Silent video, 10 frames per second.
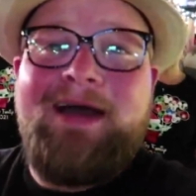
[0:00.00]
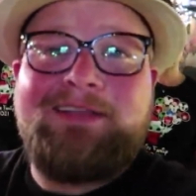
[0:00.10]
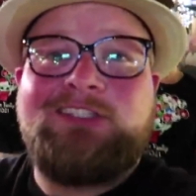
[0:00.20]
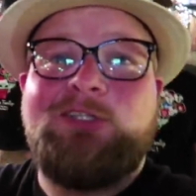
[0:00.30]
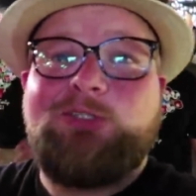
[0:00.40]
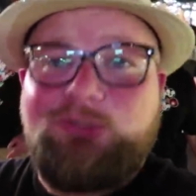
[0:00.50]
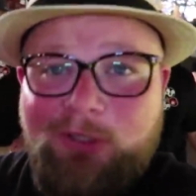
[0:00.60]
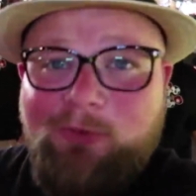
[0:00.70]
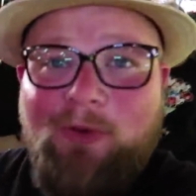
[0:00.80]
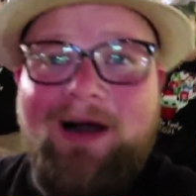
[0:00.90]
not too
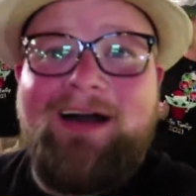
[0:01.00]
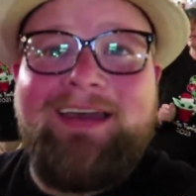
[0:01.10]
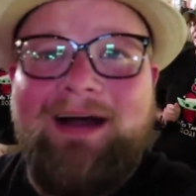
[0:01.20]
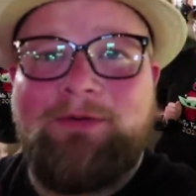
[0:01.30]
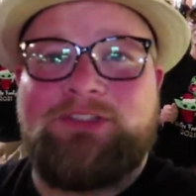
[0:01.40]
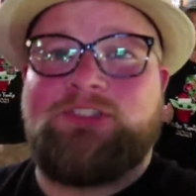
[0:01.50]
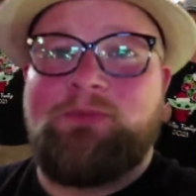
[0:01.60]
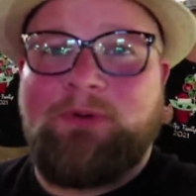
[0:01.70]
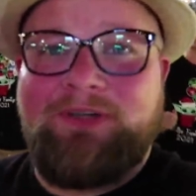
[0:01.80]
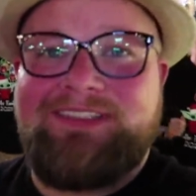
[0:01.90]
sure why I was
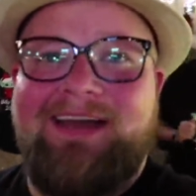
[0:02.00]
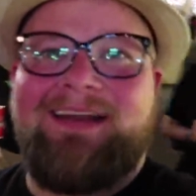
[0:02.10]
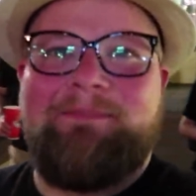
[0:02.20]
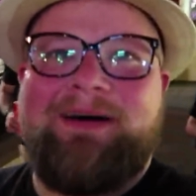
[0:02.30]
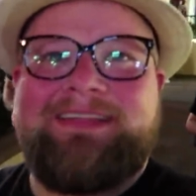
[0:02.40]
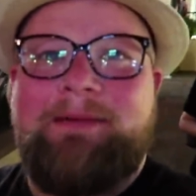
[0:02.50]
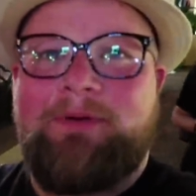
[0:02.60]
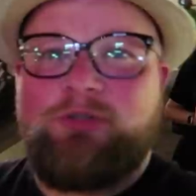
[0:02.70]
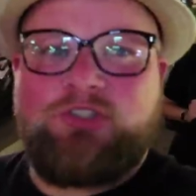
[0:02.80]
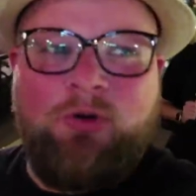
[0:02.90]
super excited about that, but
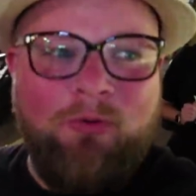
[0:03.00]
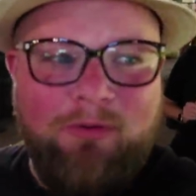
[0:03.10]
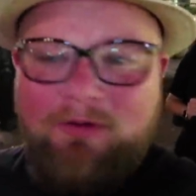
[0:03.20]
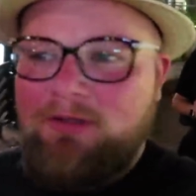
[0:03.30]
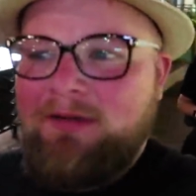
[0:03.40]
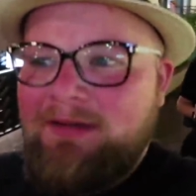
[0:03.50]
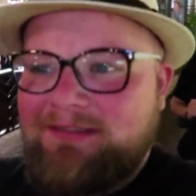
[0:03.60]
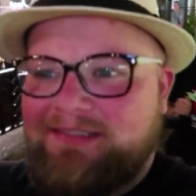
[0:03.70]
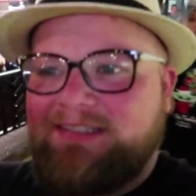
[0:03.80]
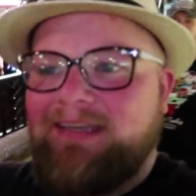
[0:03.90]
it was cool
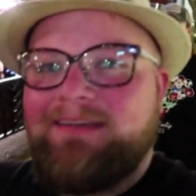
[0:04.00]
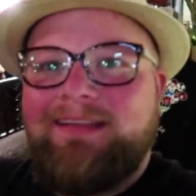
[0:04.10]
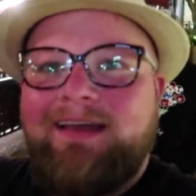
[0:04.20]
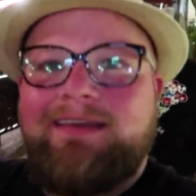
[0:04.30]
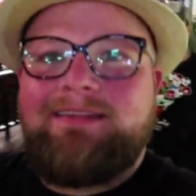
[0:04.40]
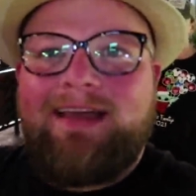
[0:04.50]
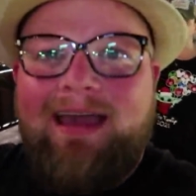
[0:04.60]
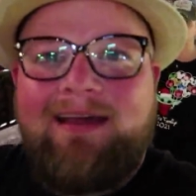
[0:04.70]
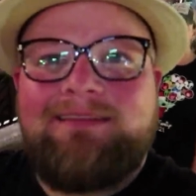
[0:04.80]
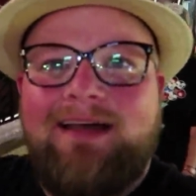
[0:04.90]
to see like the
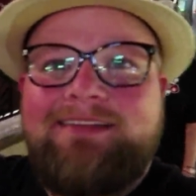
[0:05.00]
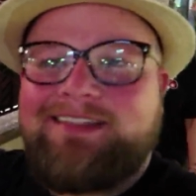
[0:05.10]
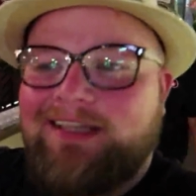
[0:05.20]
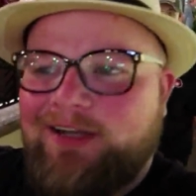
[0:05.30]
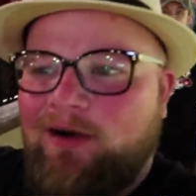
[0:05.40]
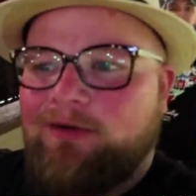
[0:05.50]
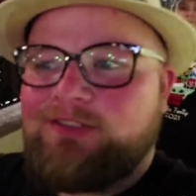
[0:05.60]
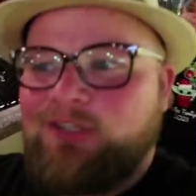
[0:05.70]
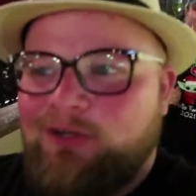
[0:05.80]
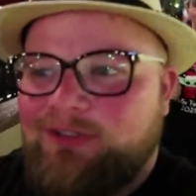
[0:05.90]
headlights of the cars
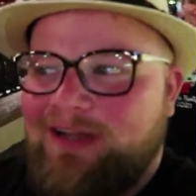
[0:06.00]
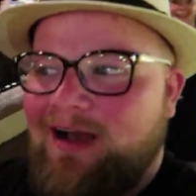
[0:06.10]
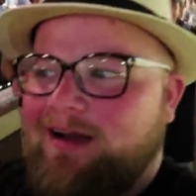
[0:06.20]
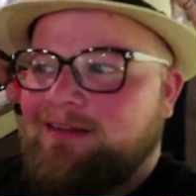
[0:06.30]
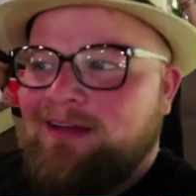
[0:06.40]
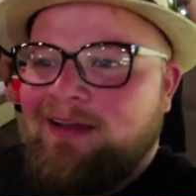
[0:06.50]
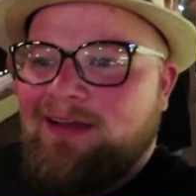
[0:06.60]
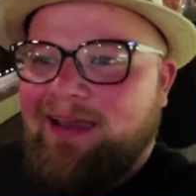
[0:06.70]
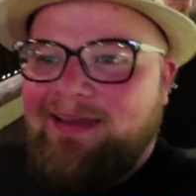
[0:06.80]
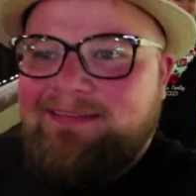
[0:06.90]
turned on,
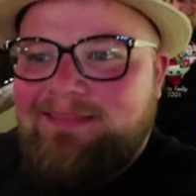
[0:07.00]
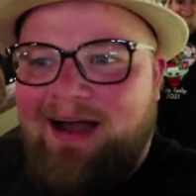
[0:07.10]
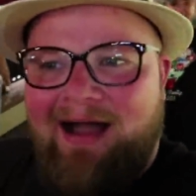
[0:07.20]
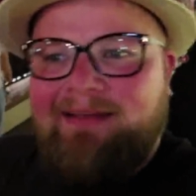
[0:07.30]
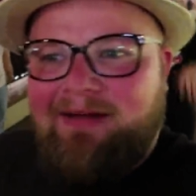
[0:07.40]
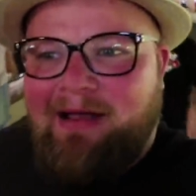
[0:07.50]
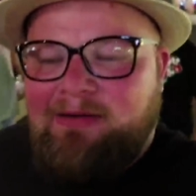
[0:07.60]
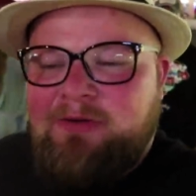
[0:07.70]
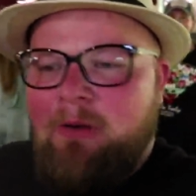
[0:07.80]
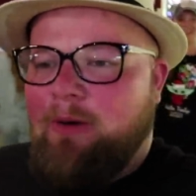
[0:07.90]
and I, I
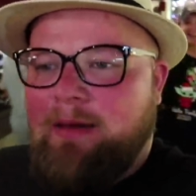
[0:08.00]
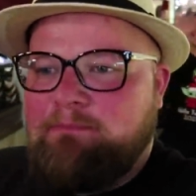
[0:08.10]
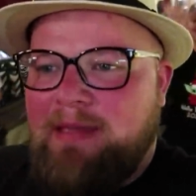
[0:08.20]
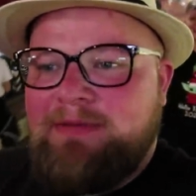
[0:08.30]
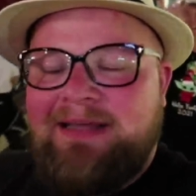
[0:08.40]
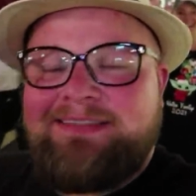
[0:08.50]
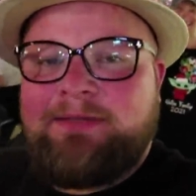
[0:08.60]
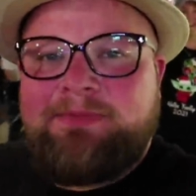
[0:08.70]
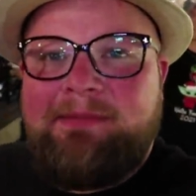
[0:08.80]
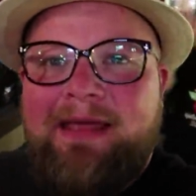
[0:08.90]
don't know, maybe that's
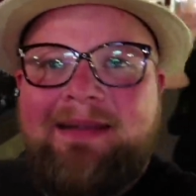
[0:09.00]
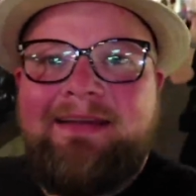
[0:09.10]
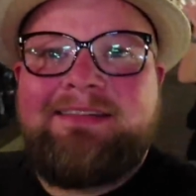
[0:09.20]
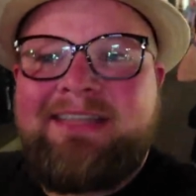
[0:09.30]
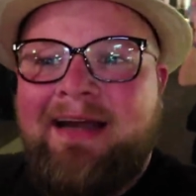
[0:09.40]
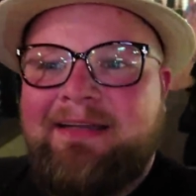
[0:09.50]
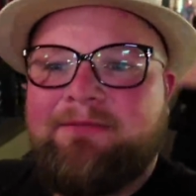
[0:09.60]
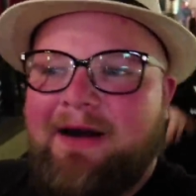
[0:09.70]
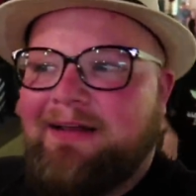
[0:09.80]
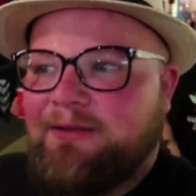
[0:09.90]
something that is kind
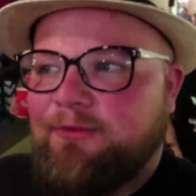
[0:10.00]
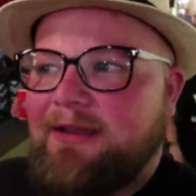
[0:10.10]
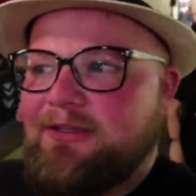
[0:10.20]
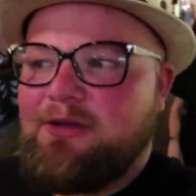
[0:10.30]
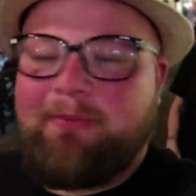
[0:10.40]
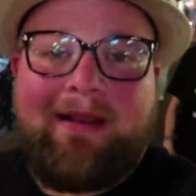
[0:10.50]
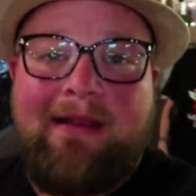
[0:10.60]
of on the regular, but